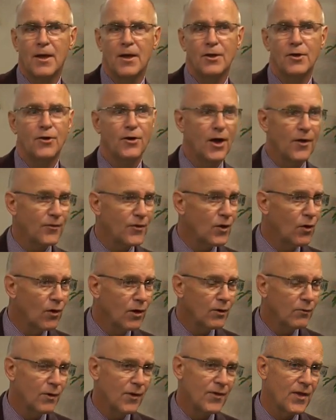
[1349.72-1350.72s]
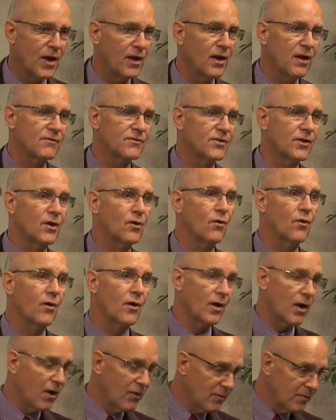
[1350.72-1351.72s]
You're not the only one that loves the
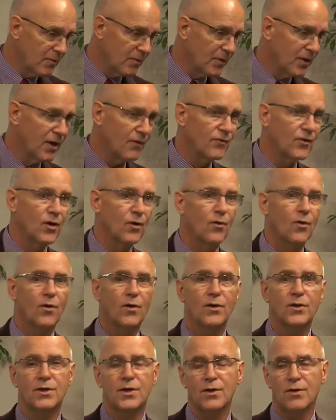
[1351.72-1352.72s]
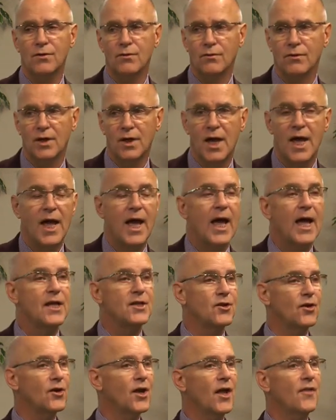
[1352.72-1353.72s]
Lord. Other people love the Lord too.
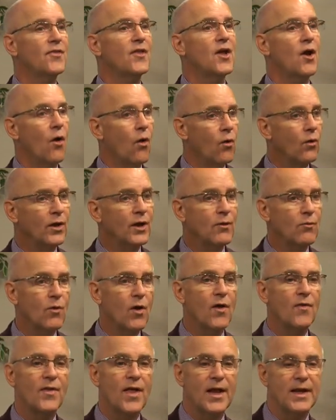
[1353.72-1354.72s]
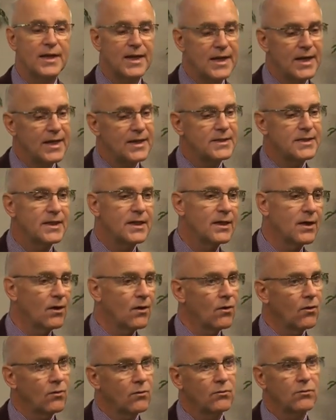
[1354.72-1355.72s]
And you're not the only one that needs, you
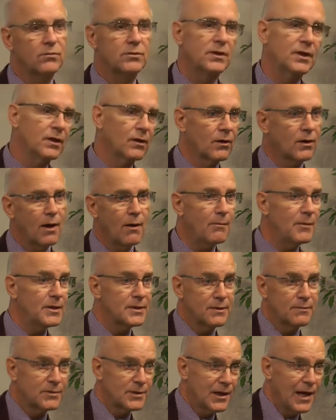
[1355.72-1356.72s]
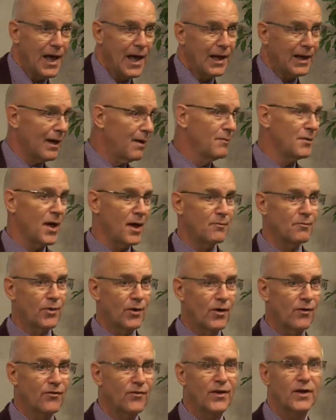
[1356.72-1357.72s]
know, cut me some slack, I'm not
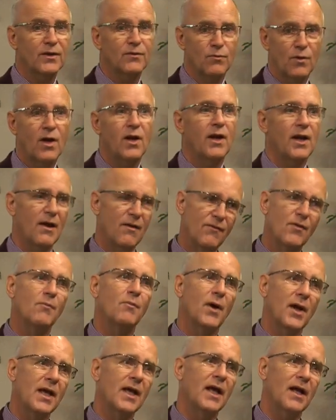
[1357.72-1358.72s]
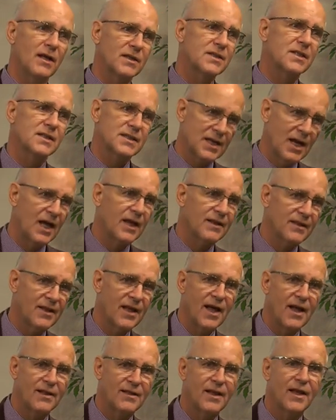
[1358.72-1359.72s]
perfect. Well, everybody else is like
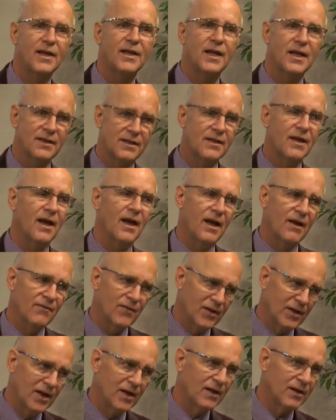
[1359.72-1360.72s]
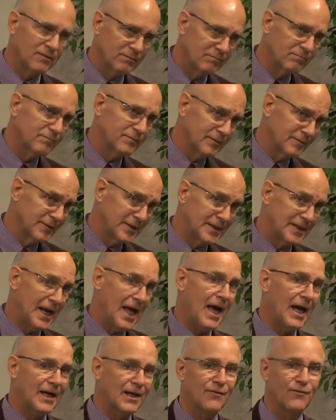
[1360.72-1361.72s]
that. They need to have a little
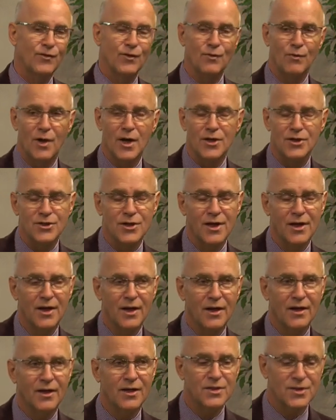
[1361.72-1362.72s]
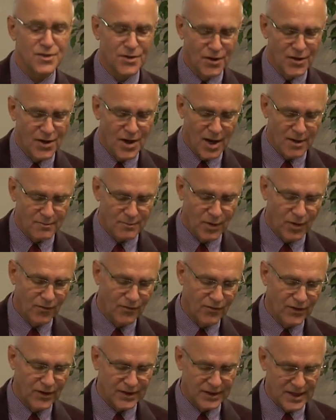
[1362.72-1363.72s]
slack, if you wish, because they're not
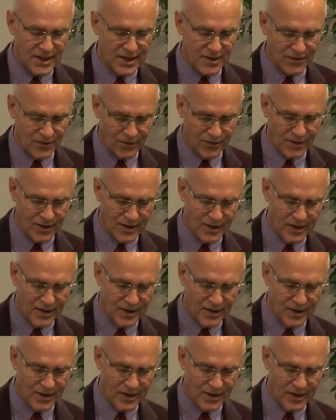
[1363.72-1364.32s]
perfect either.